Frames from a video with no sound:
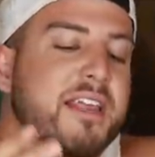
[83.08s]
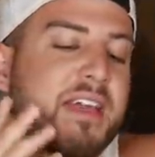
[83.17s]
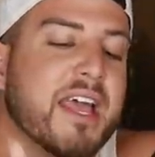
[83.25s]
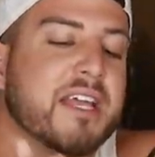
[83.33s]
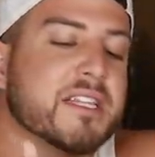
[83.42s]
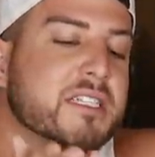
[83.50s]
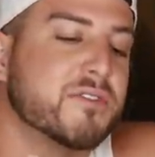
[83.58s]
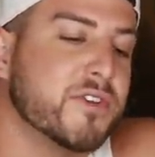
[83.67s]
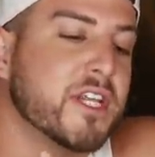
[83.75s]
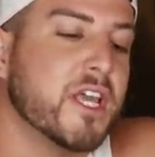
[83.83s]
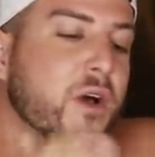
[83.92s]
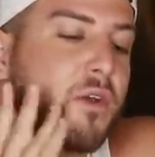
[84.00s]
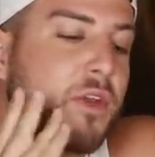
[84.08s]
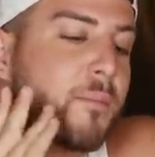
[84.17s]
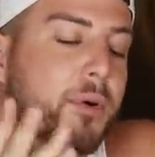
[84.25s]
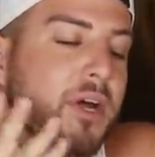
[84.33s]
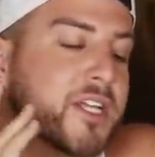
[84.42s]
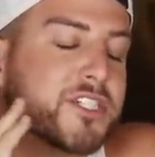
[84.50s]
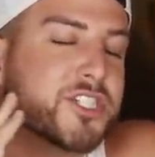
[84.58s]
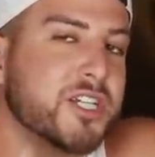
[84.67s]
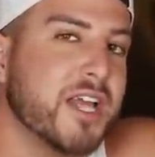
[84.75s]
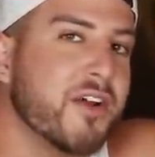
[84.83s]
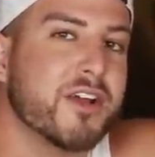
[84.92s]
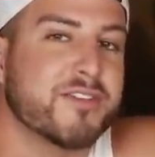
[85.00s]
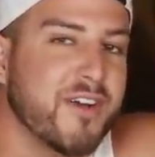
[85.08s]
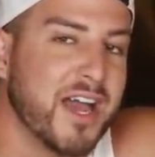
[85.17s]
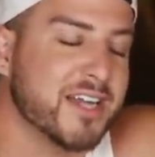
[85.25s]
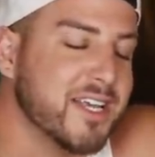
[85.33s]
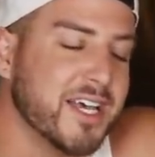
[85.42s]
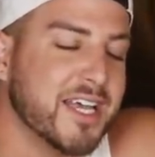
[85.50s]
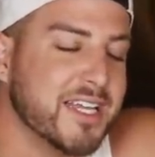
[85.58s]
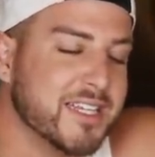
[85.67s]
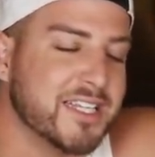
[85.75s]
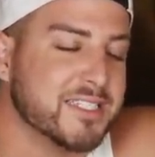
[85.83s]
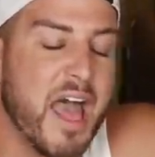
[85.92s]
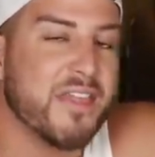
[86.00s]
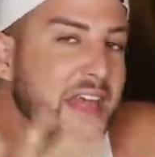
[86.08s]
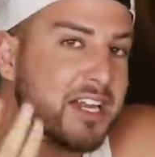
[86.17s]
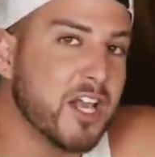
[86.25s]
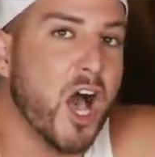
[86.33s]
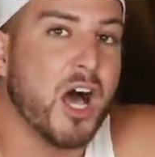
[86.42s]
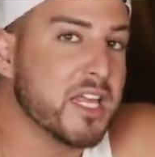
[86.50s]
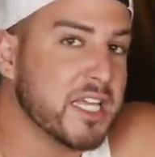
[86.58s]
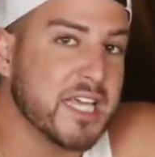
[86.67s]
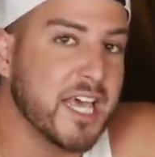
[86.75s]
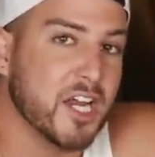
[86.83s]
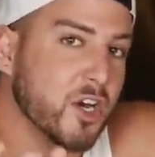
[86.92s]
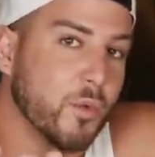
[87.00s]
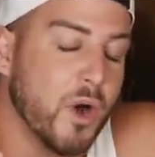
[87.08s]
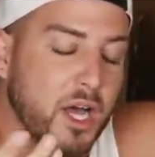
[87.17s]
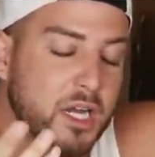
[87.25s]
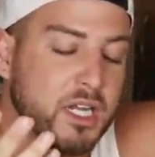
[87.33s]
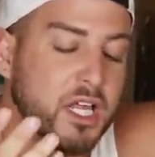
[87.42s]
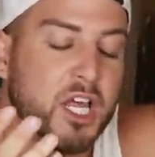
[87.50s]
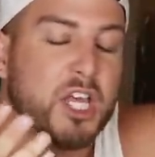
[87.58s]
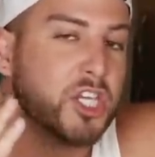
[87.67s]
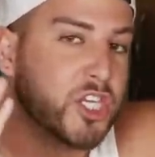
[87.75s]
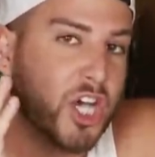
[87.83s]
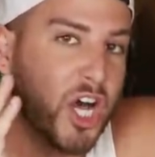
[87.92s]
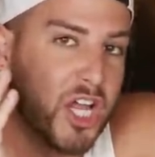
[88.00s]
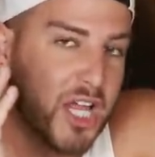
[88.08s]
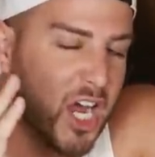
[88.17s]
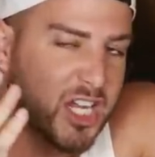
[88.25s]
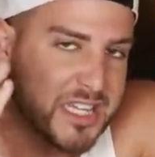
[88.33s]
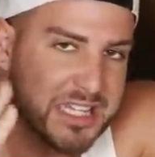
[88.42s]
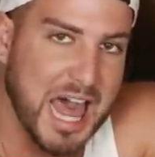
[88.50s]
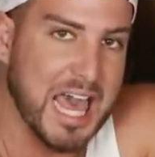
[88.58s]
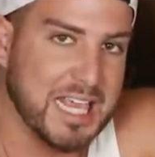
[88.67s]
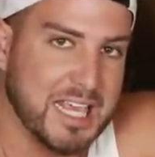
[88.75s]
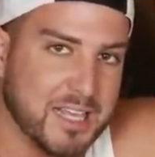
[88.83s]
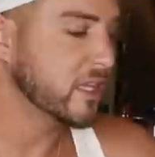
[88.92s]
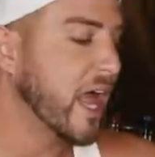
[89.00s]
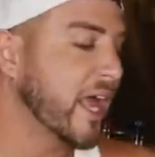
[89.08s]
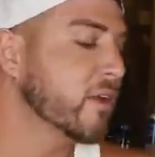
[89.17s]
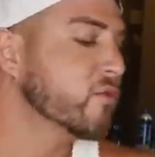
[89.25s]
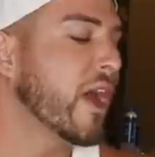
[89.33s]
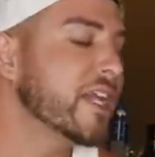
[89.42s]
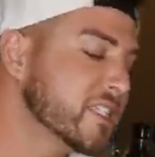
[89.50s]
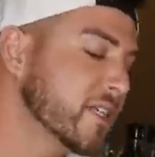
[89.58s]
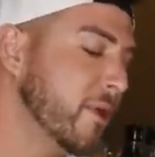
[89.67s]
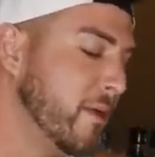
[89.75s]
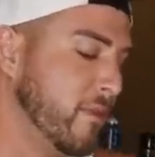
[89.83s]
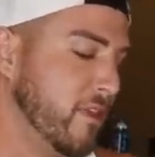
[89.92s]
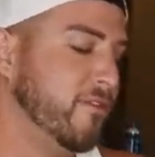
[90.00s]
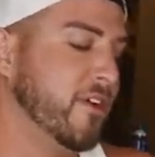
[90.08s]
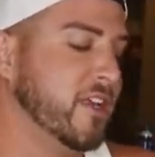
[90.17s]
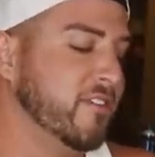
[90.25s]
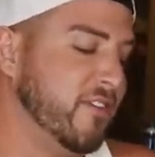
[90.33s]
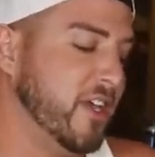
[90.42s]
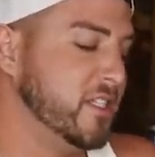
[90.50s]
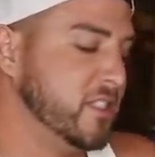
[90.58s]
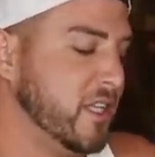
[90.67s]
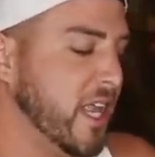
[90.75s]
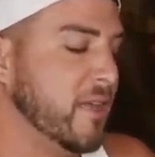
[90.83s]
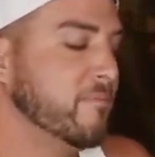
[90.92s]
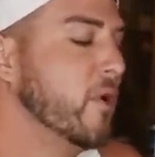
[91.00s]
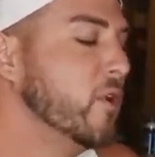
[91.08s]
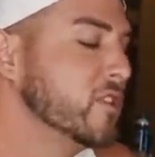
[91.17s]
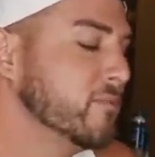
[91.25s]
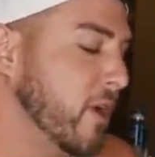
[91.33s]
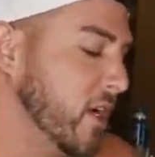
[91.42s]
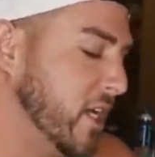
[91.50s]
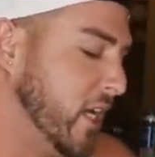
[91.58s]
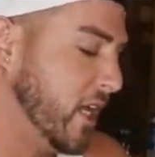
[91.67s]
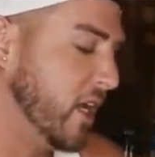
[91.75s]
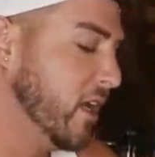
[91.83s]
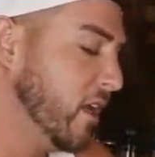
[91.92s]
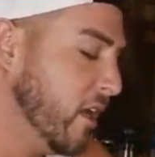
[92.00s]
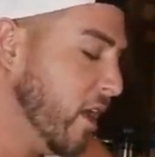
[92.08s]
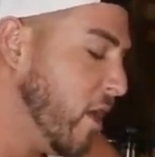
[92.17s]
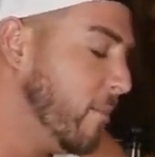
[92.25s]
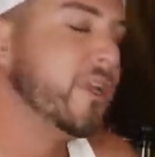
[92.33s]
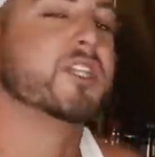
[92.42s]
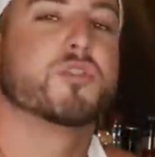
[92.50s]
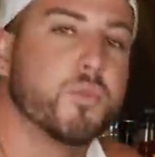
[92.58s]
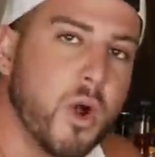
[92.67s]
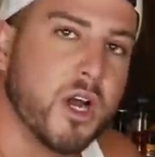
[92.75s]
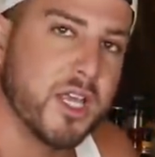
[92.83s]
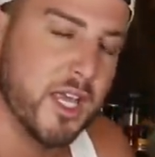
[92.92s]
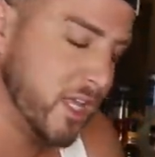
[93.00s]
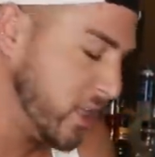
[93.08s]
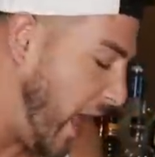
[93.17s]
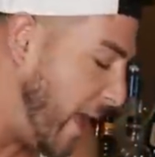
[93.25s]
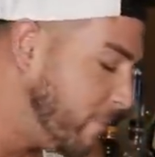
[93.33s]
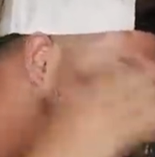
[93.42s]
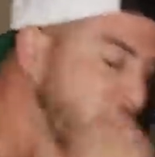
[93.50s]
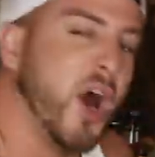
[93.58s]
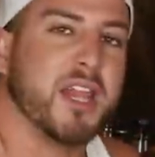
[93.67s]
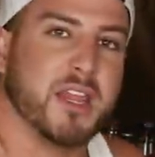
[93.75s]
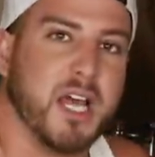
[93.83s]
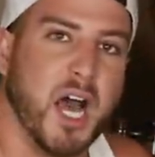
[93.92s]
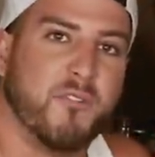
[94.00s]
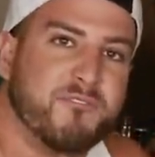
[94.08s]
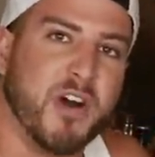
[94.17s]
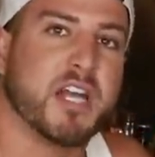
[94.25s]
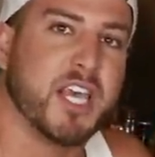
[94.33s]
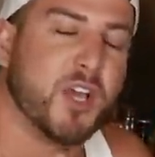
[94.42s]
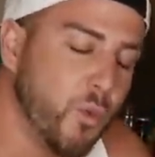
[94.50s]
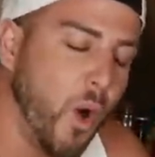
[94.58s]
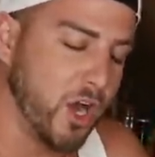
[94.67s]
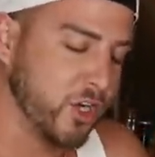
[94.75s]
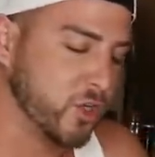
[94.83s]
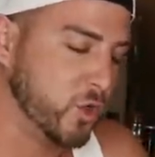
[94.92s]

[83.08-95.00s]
that in this video, they're putting generic vodka in this and then calling it Kettle One. Y'all are lying. Lying right to my motherfucking face, like most marketing. But it's working. I bought a fucking water